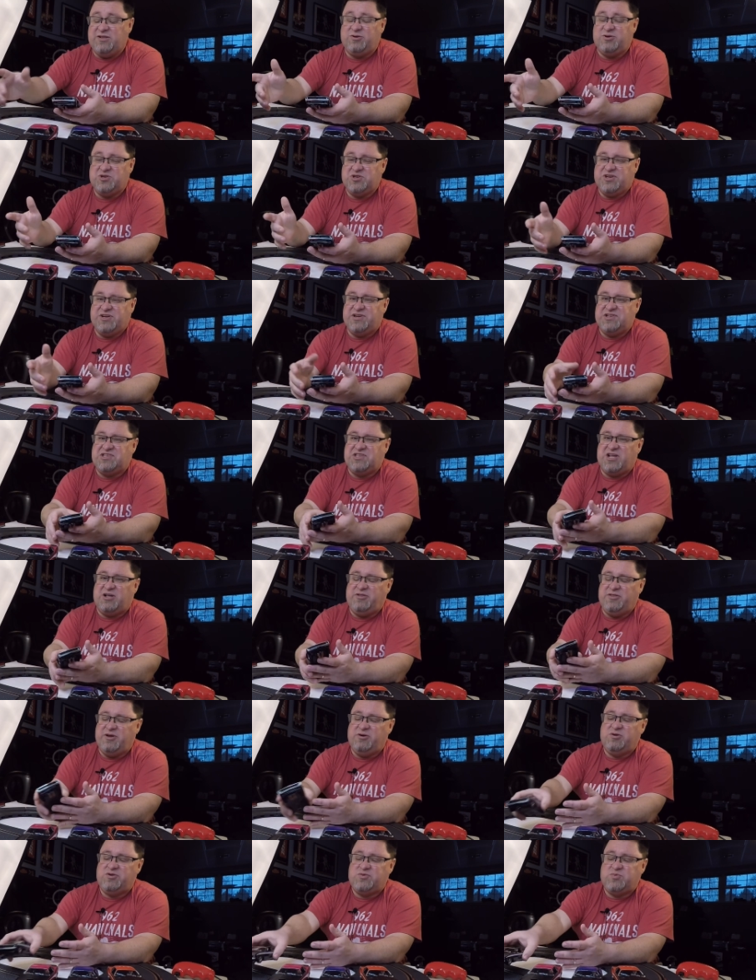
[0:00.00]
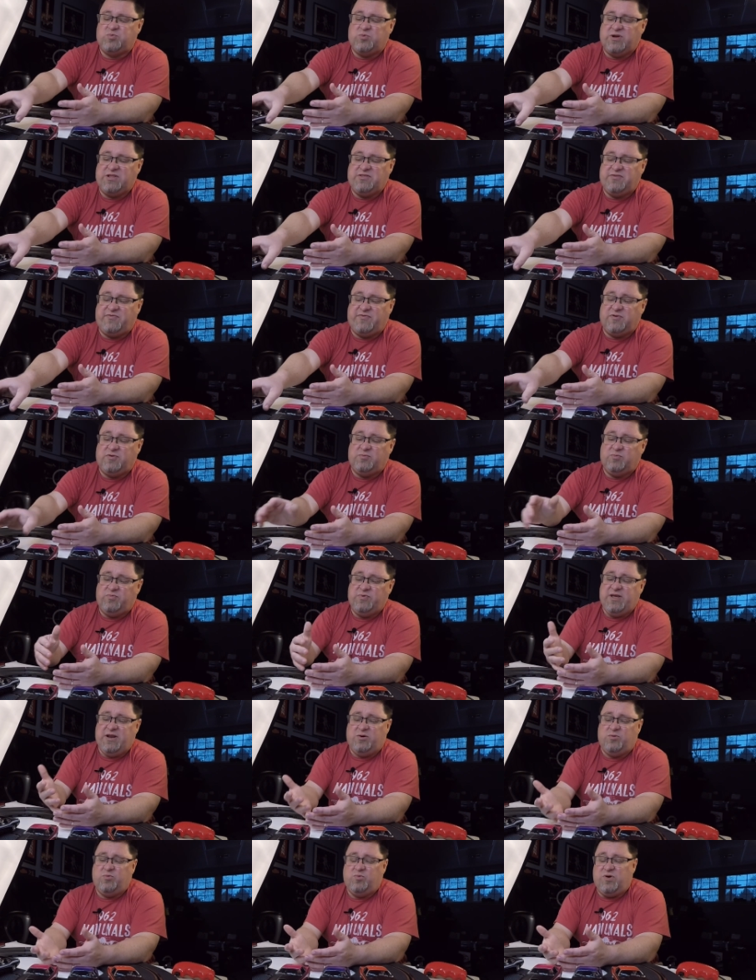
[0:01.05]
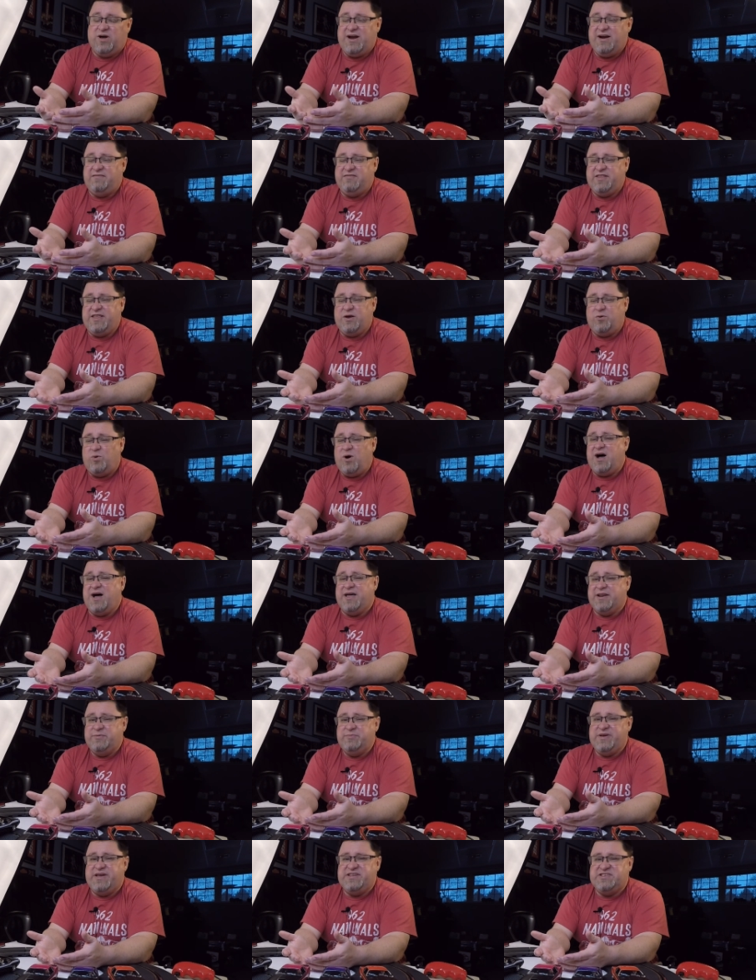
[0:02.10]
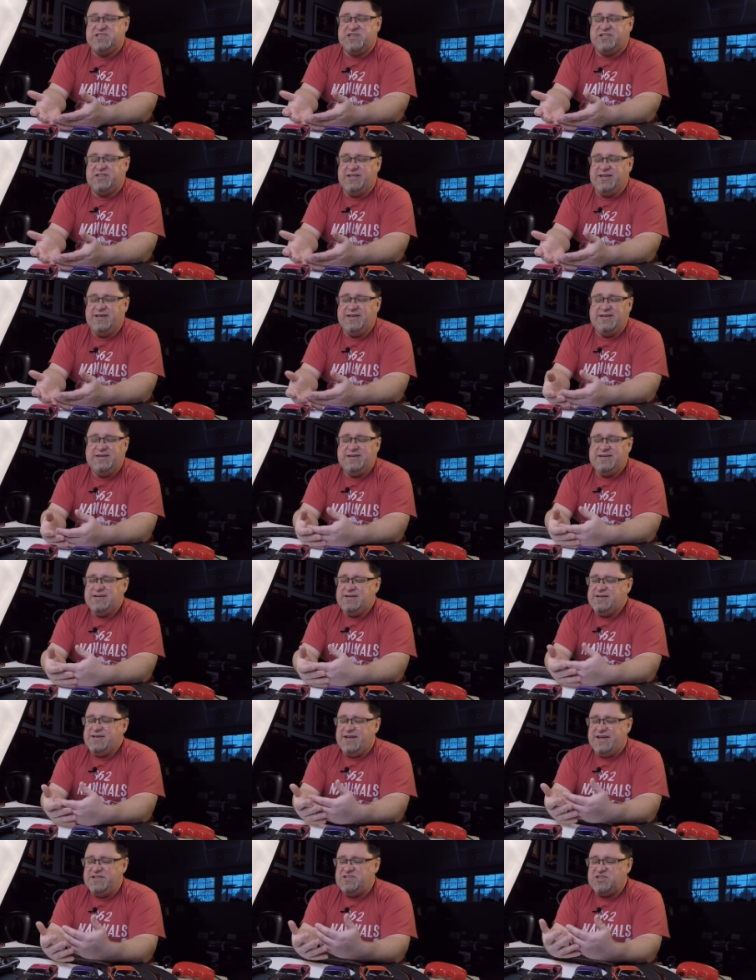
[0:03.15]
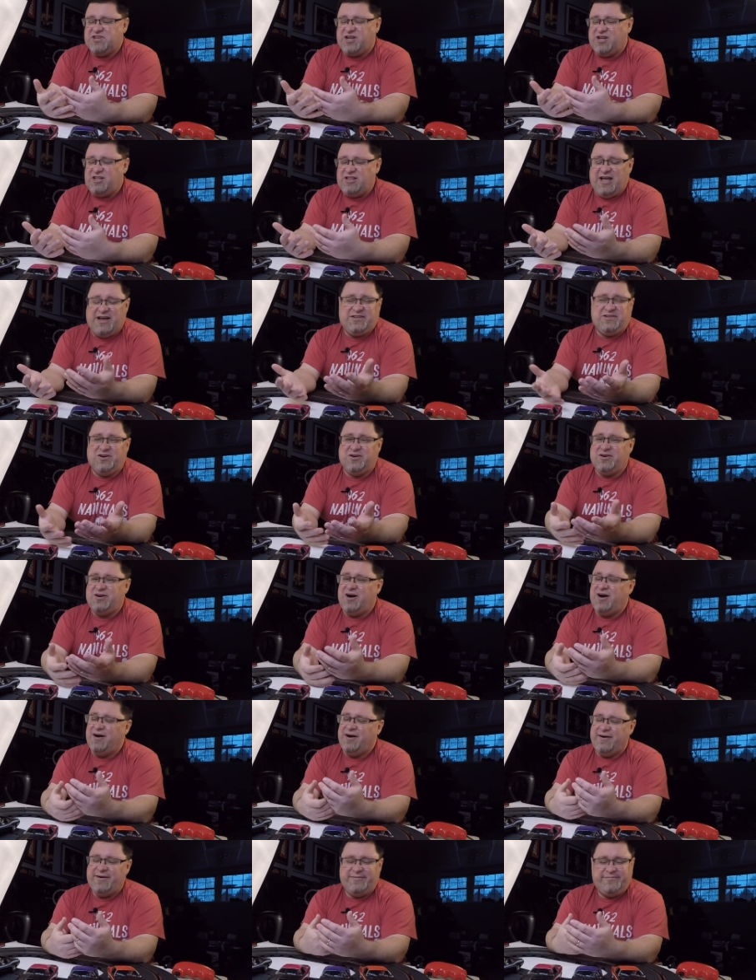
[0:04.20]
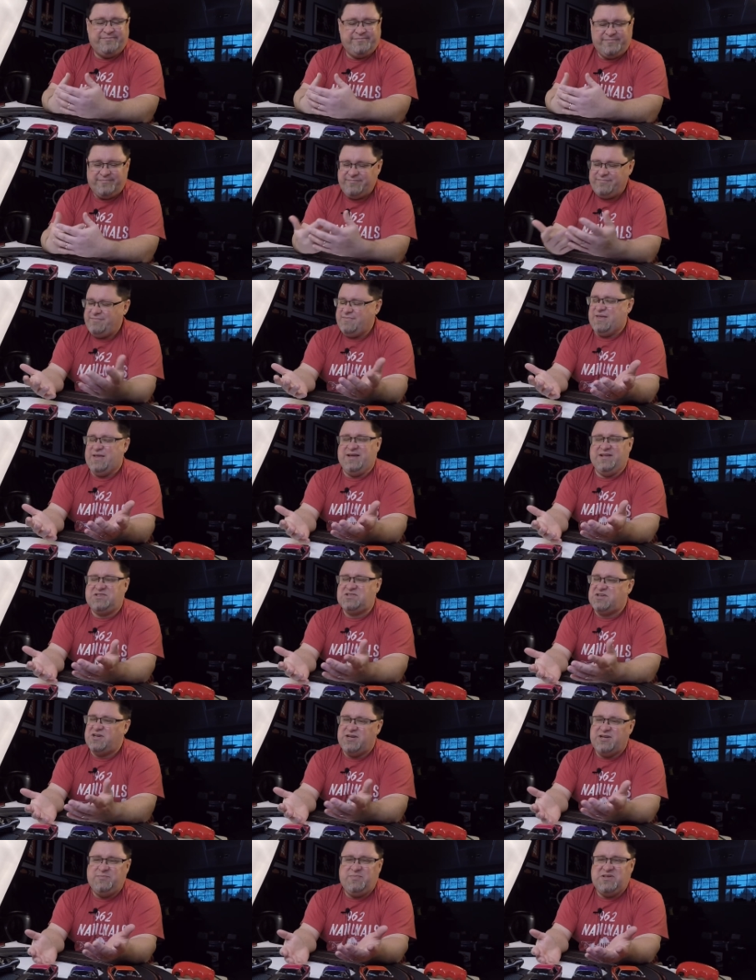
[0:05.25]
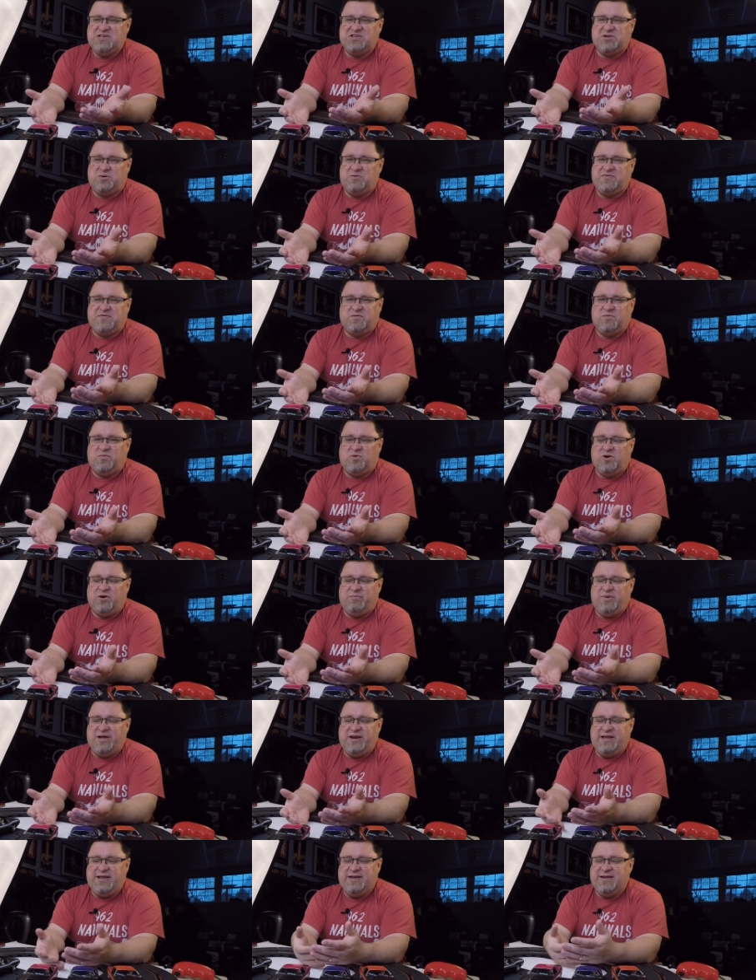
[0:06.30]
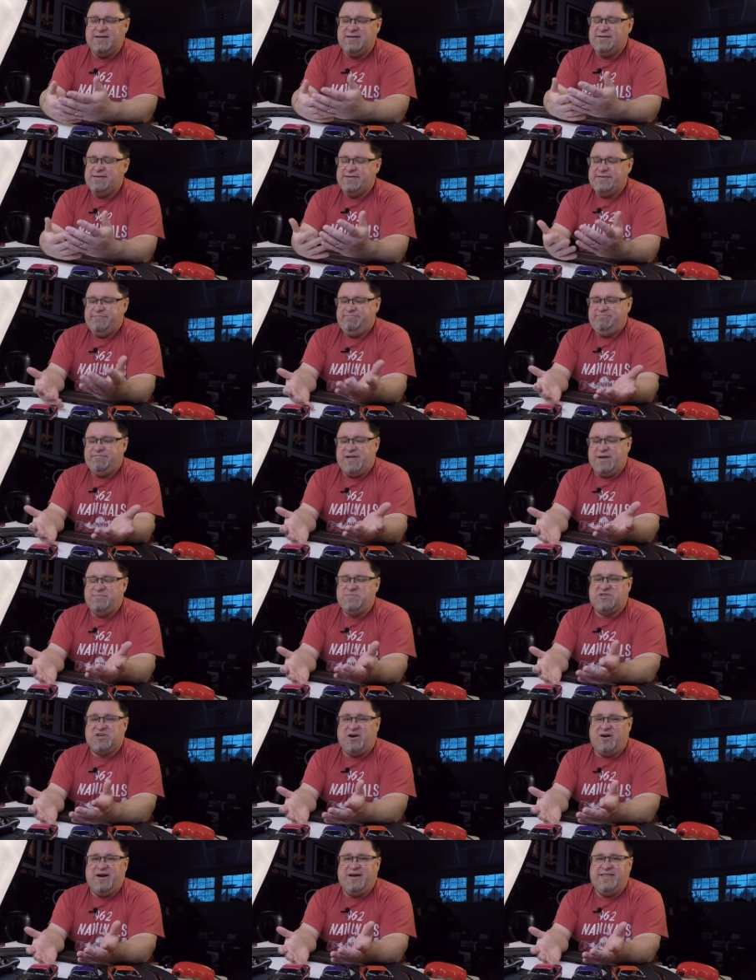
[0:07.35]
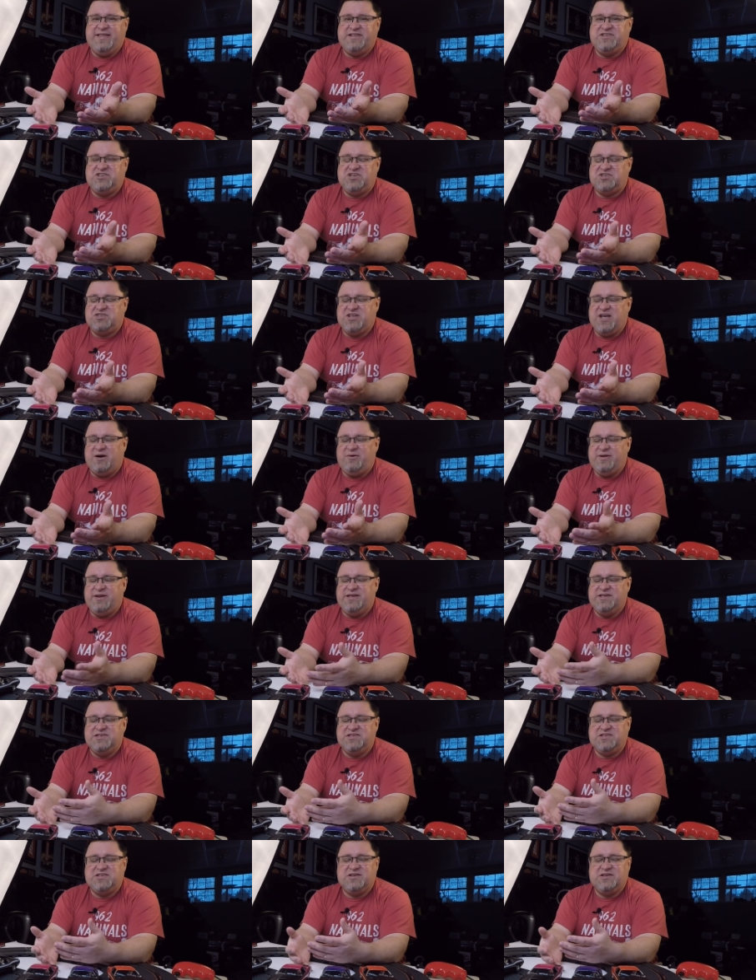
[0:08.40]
are going to sell those for whatever they want, basically. It's a collector car. It's going to be sold for more money. I'm sorry, that's just how it is.